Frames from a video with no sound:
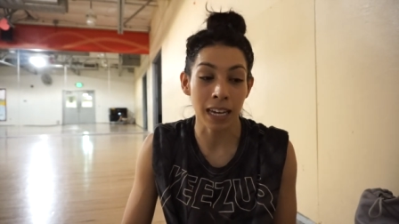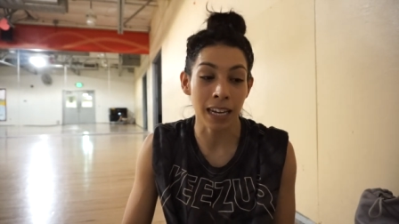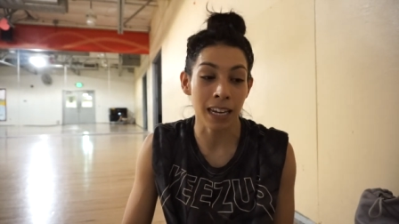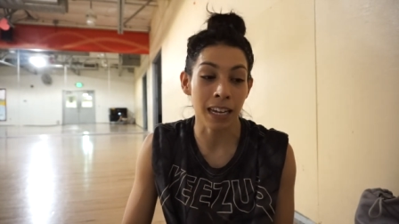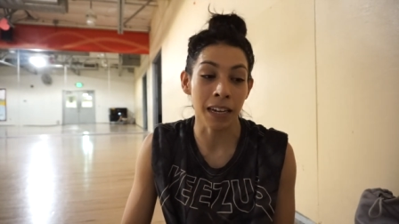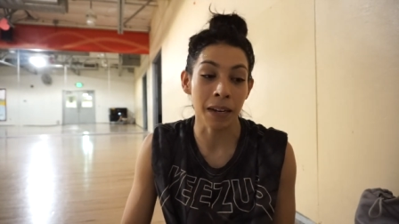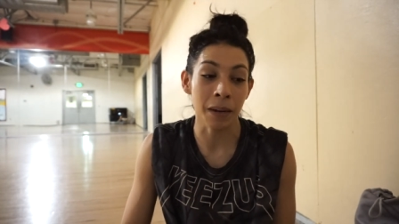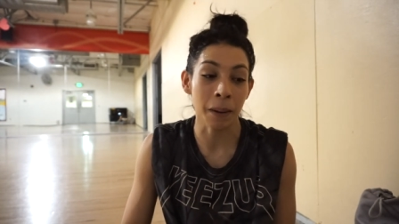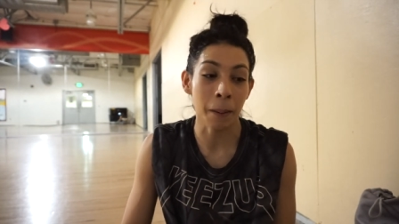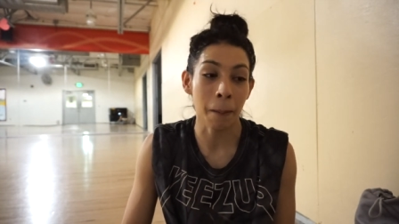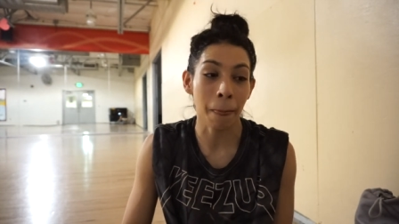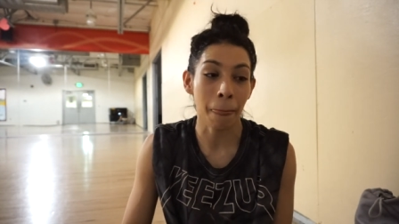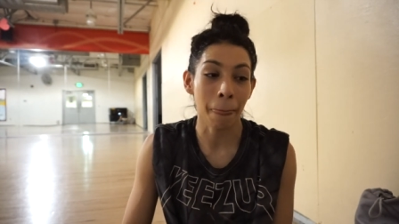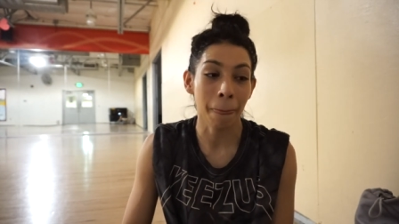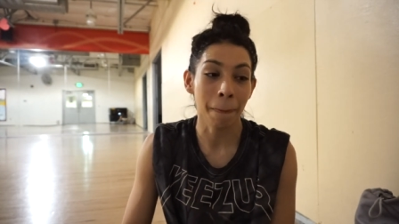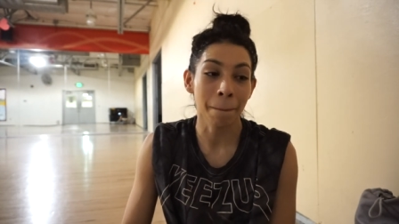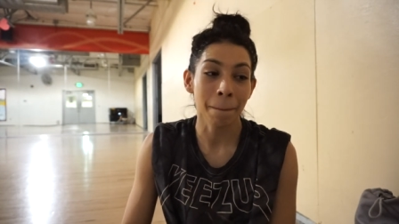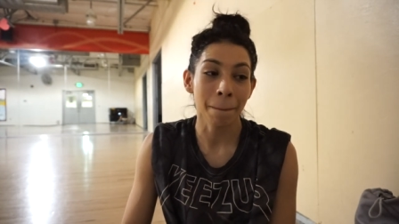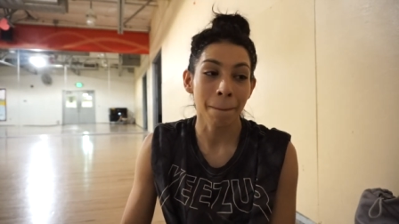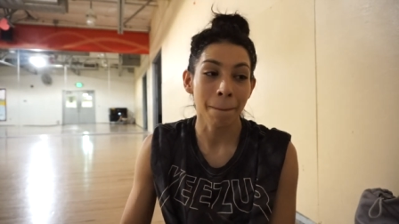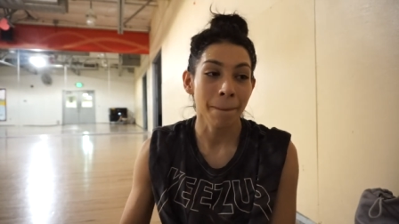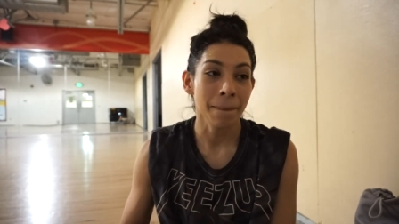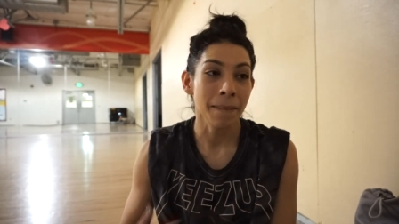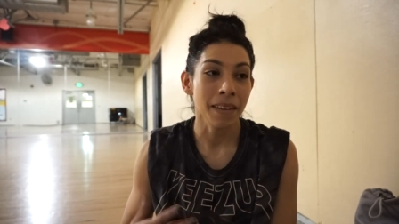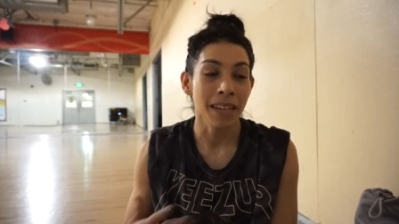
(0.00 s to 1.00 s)
and
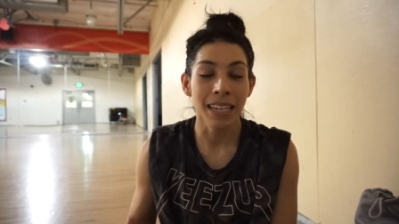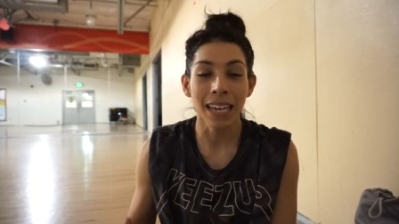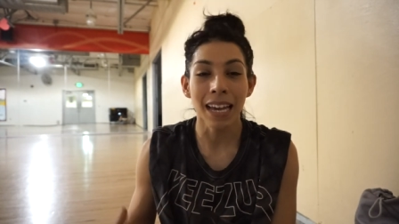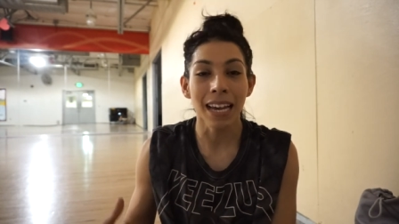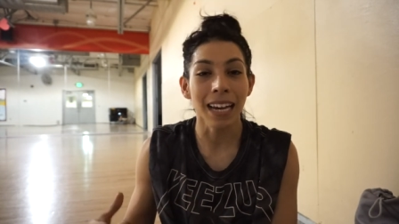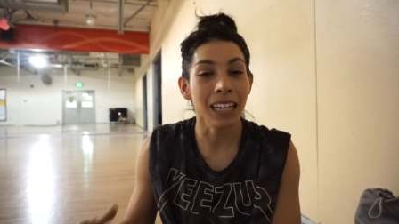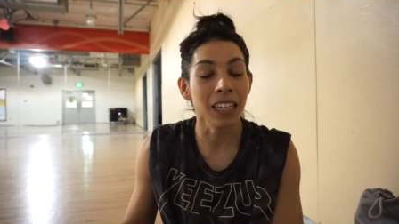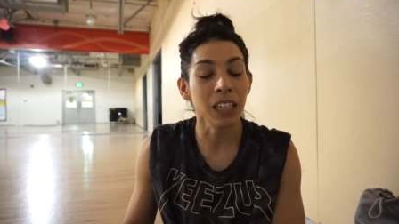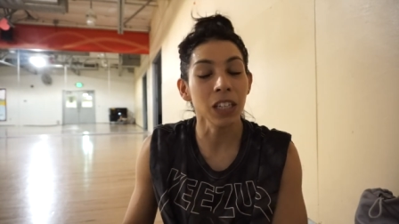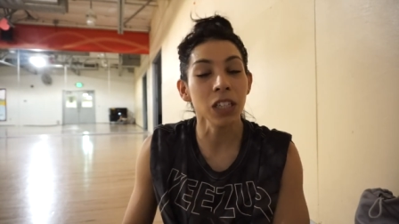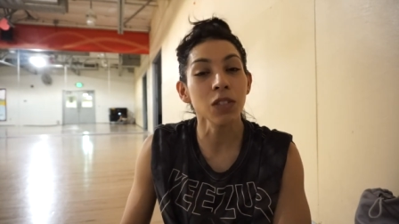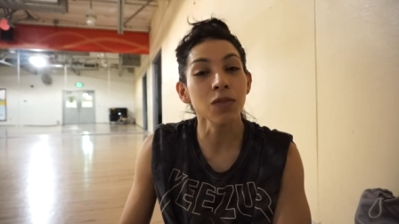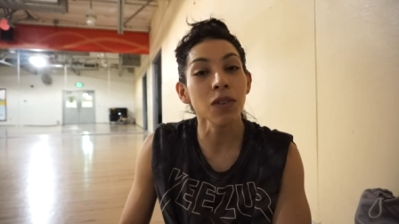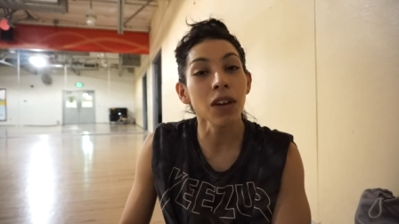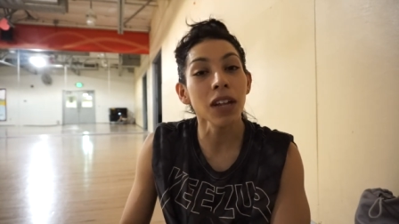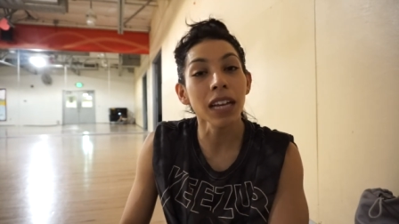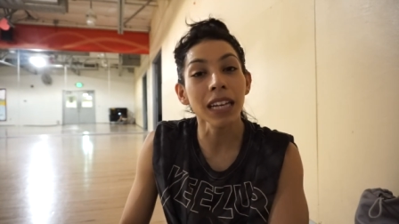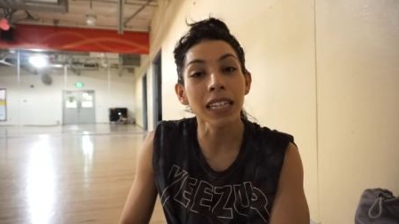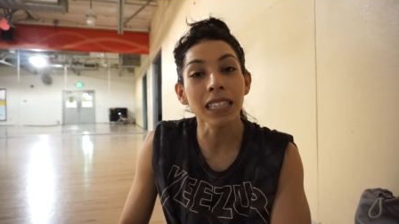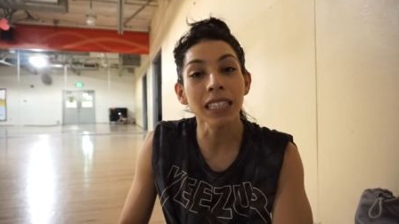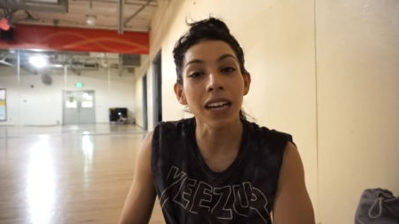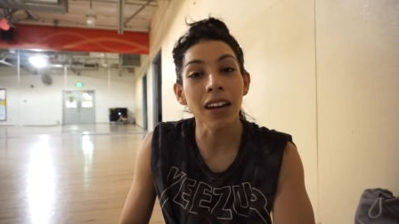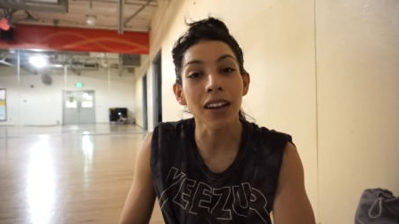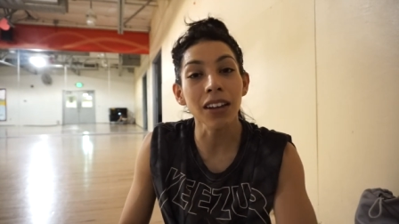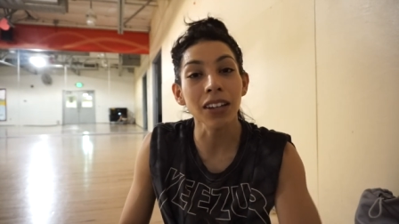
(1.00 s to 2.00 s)
yeah, I just felt
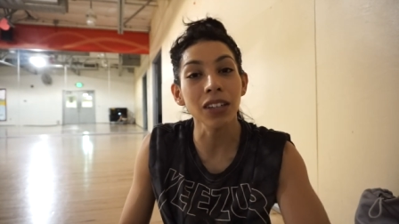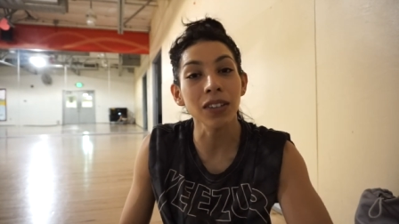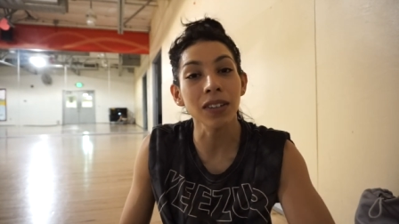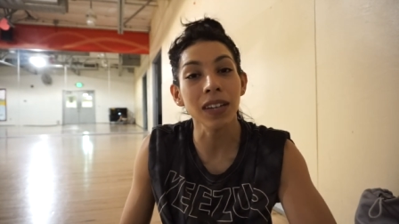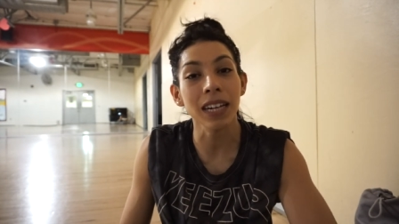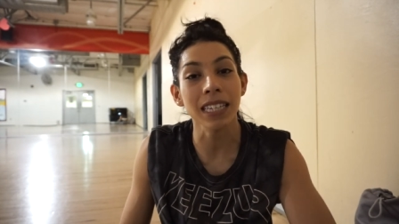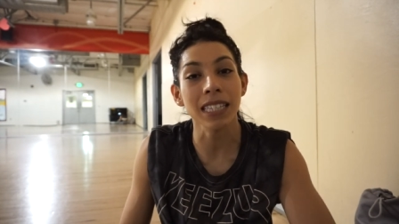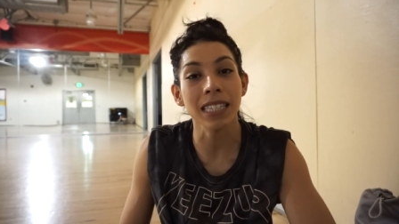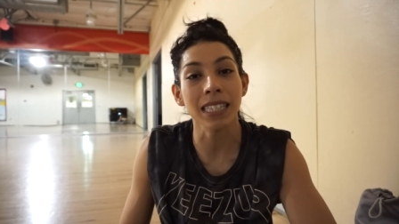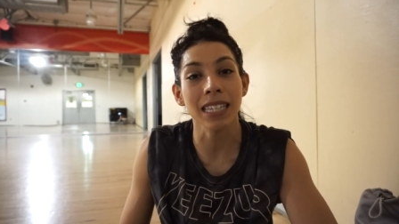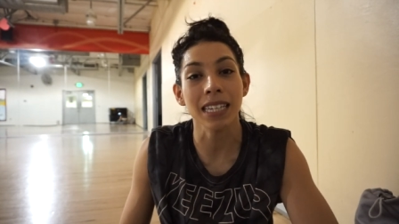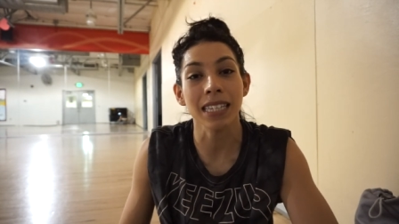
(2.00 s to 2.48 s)
like telling you guys